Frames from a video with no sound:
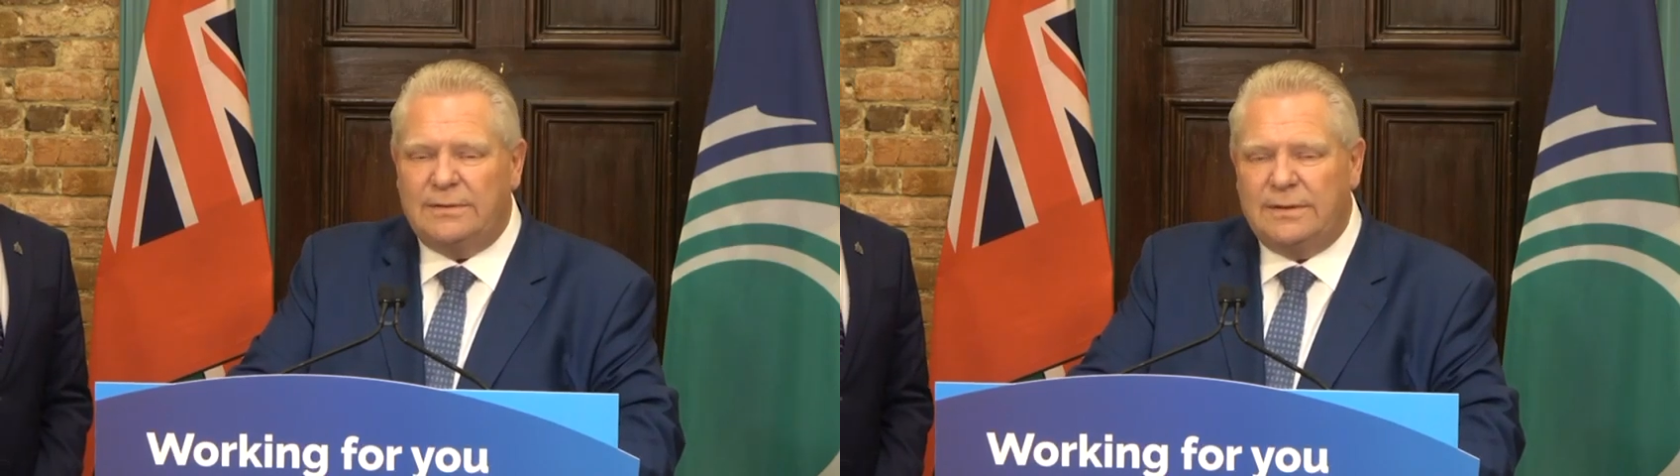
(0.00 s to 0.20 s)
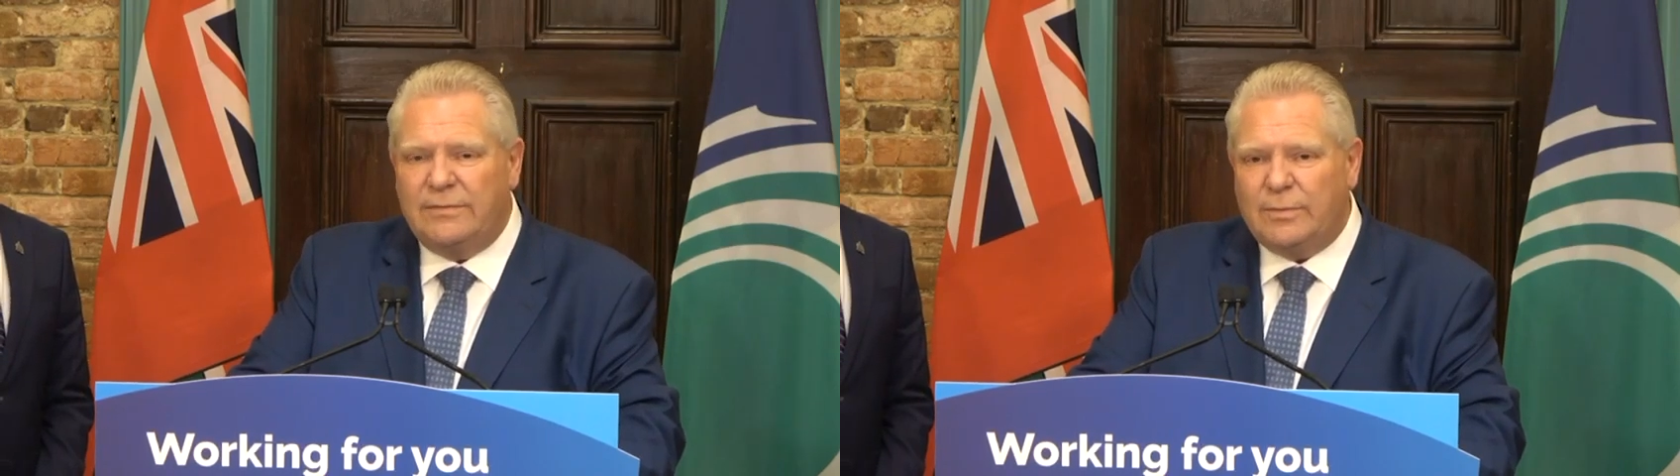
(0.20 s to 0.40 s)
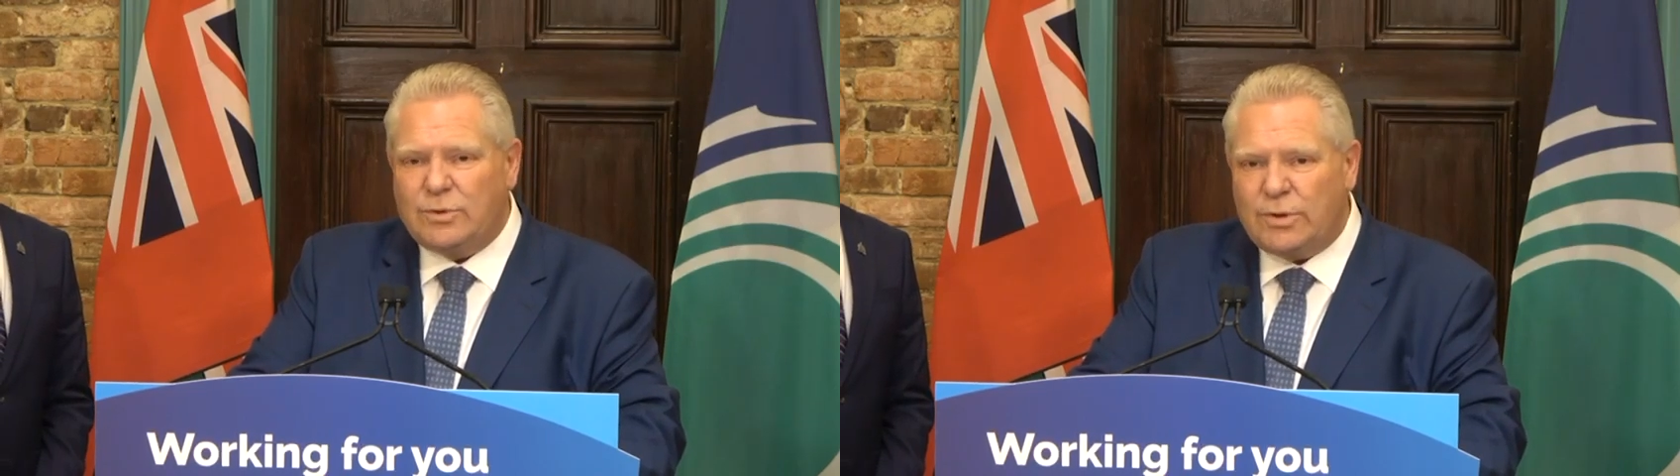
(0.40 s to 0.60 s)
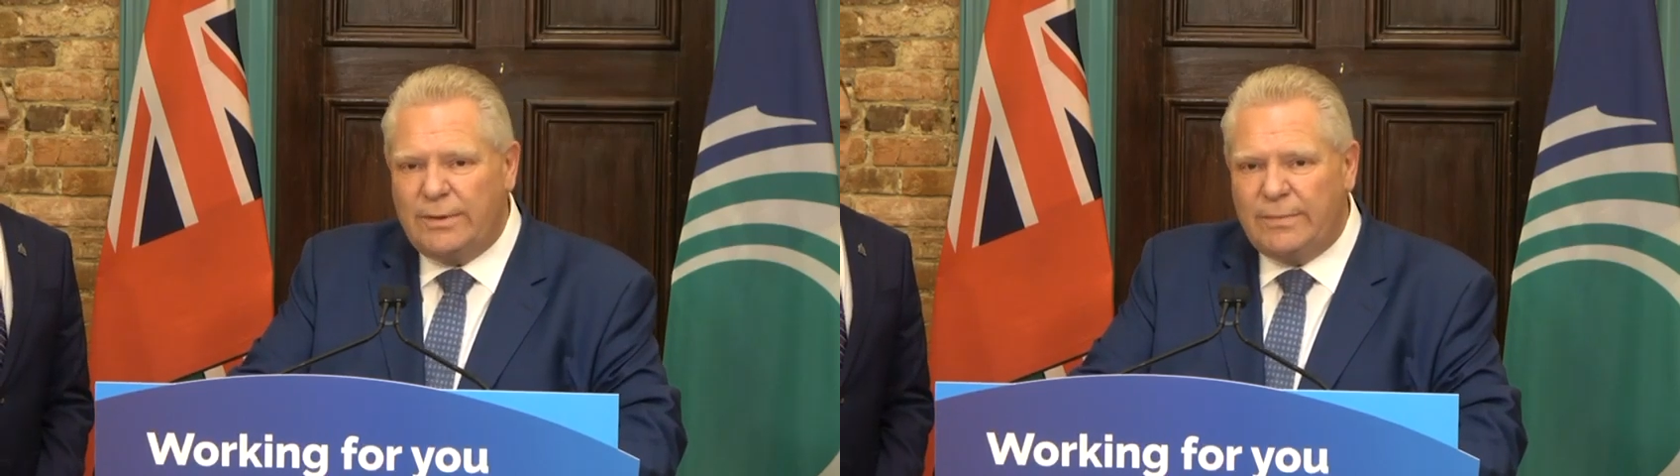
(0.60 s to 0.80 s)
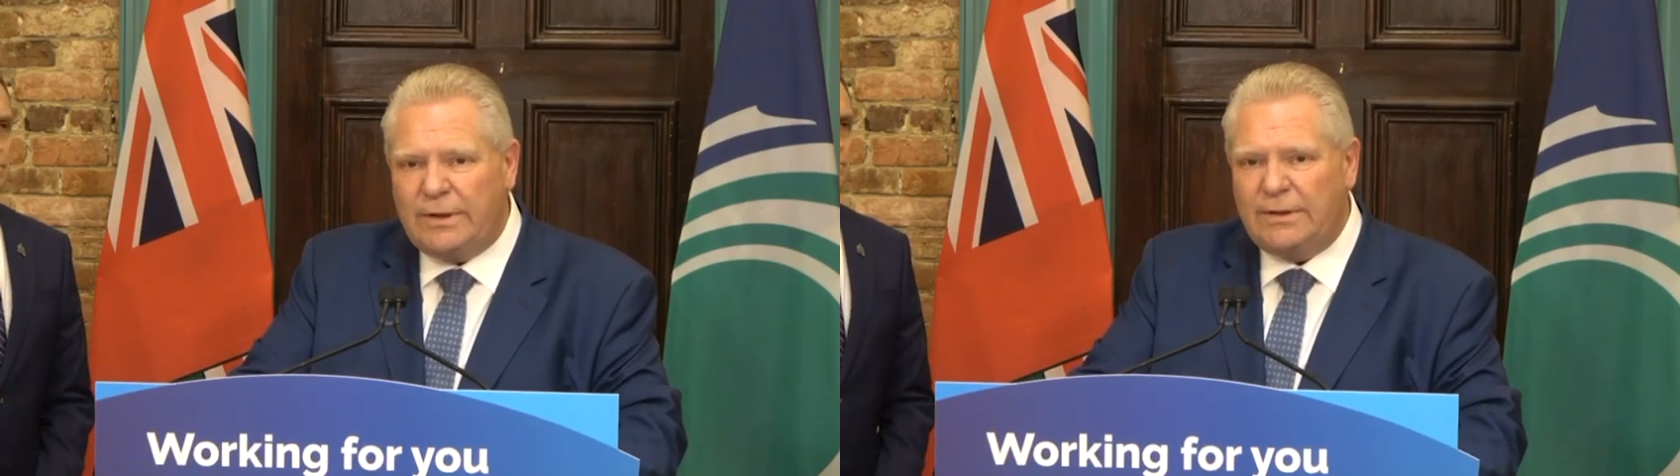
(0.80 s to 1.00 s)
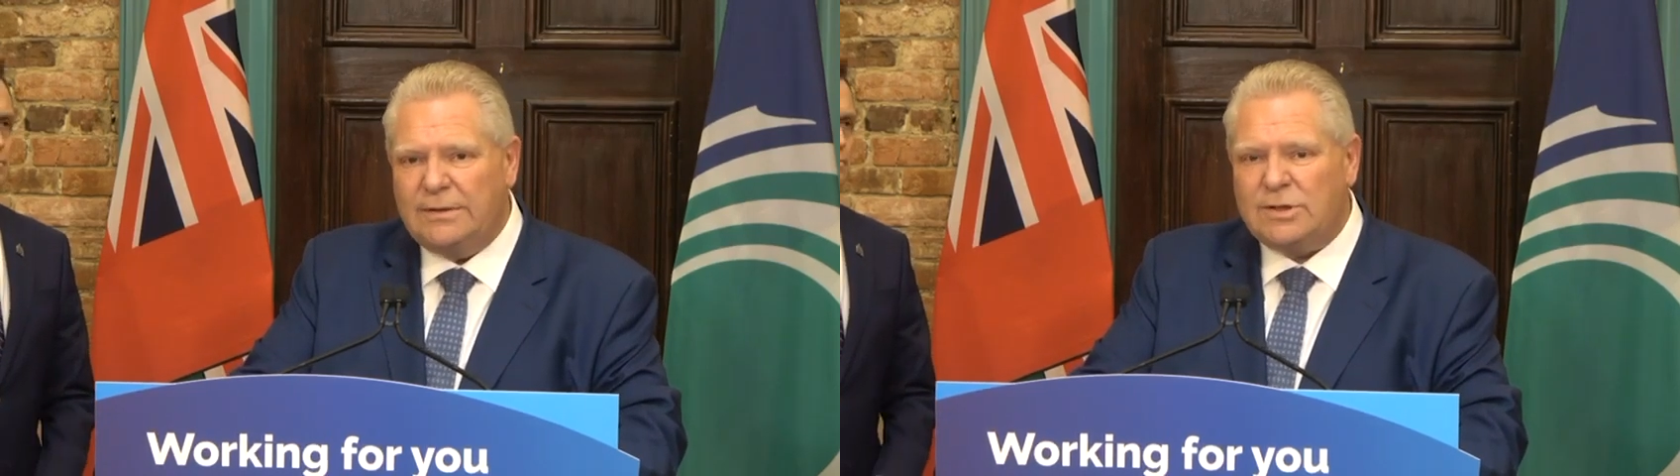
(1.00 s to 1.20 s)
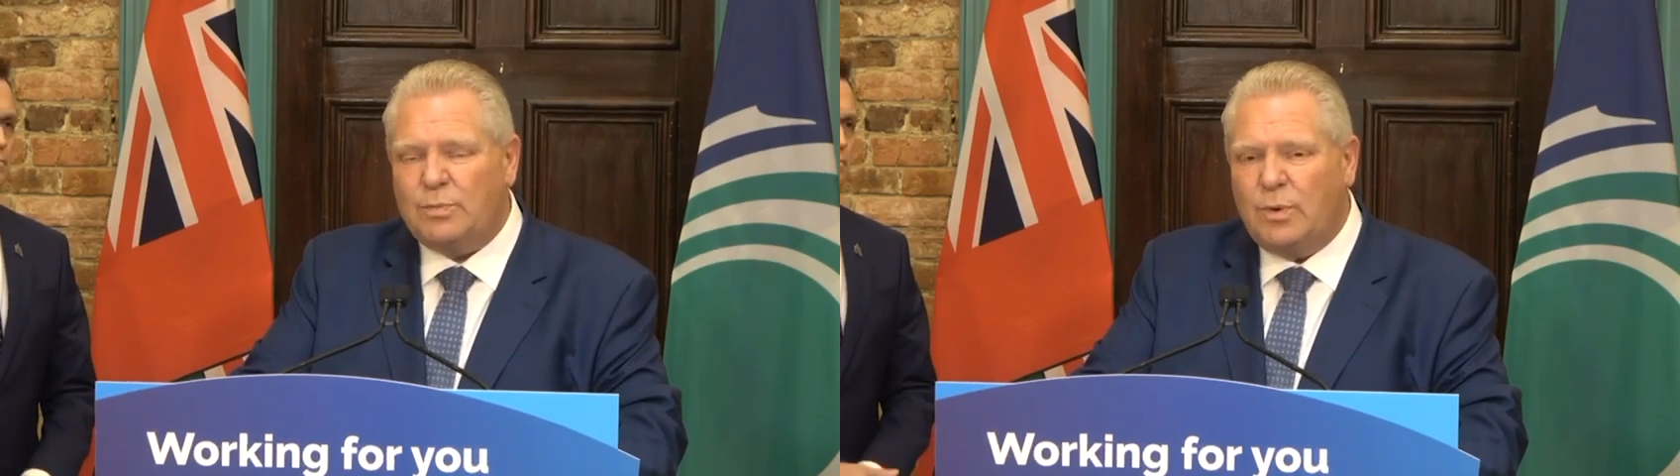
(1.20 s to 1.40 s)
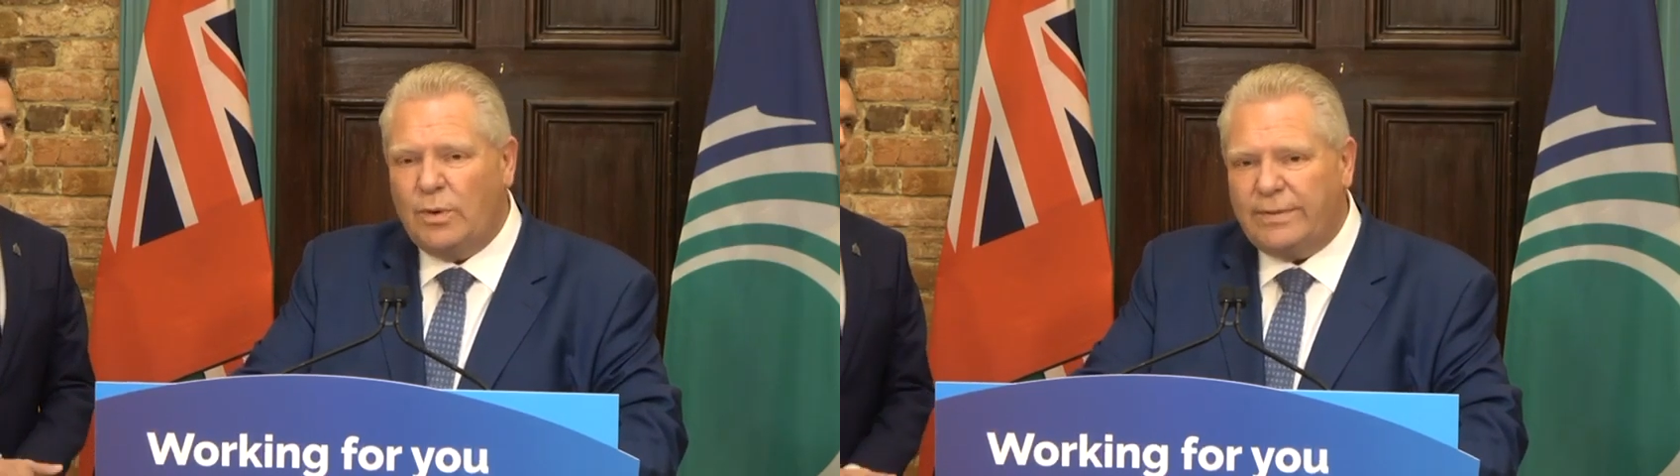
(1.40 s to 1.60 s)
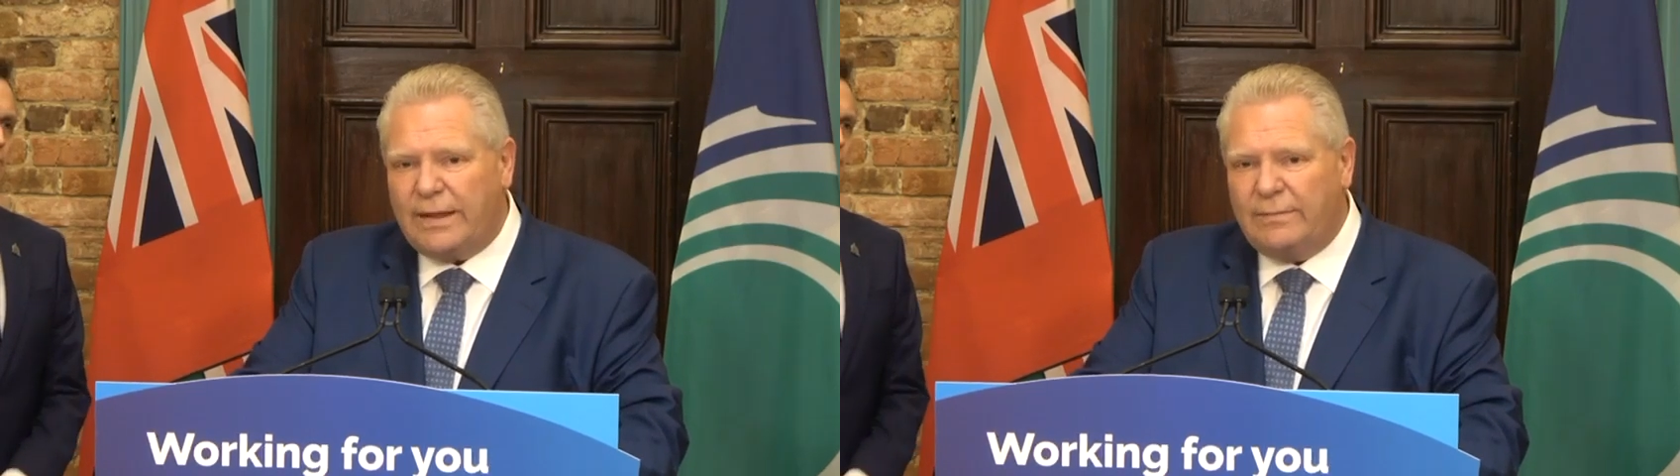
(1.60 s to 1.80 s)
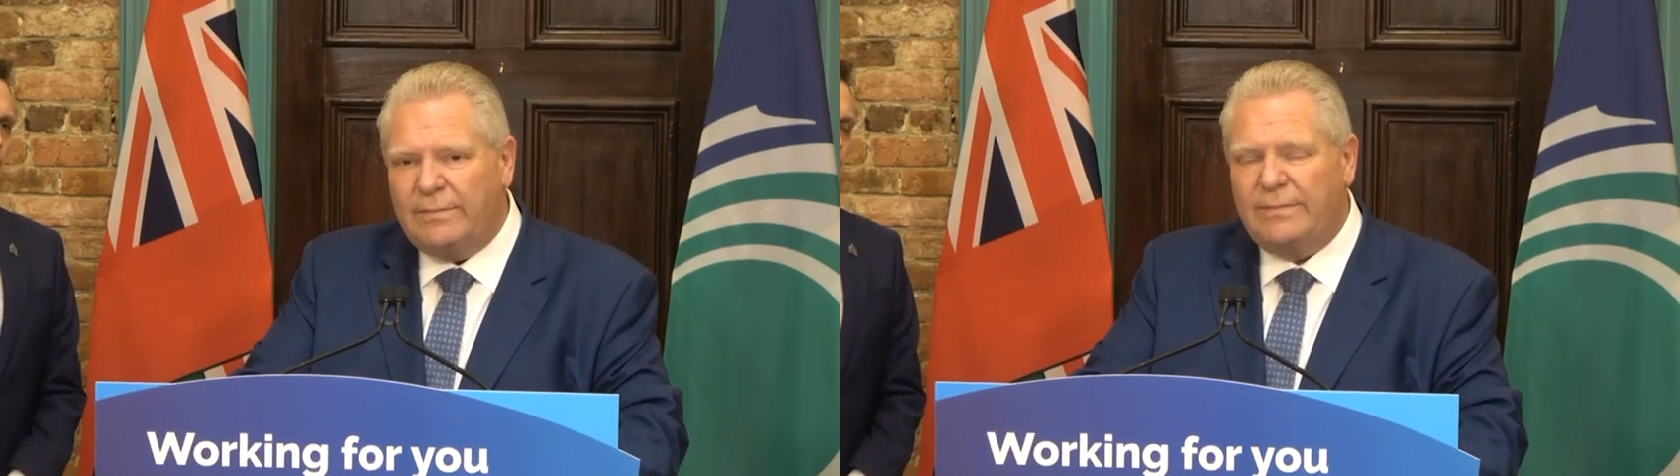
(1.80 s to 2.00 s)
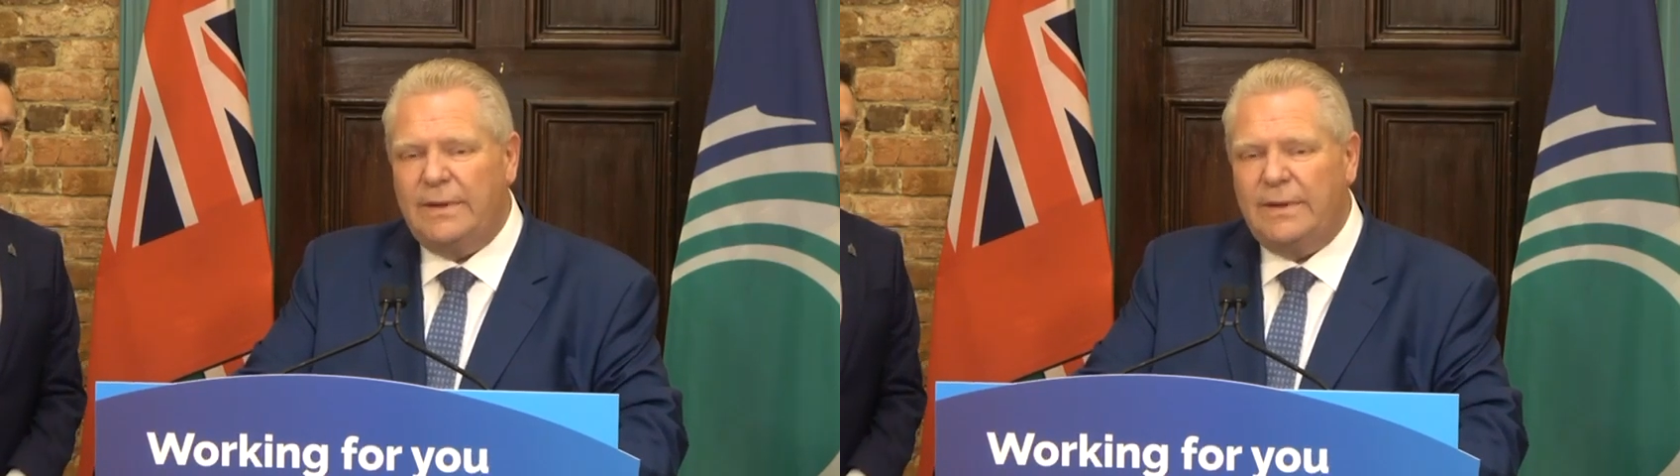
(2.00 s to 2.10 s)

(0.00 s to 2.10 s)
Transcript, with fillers: give them treatment, support them.